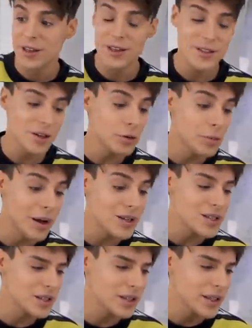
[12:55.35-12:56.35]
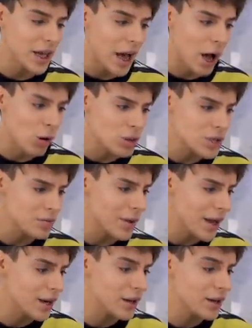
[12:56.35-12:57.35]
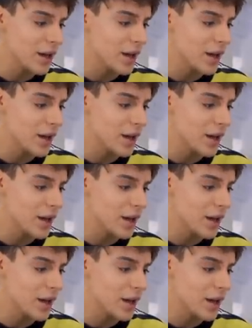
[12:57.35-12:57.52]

These are basically automated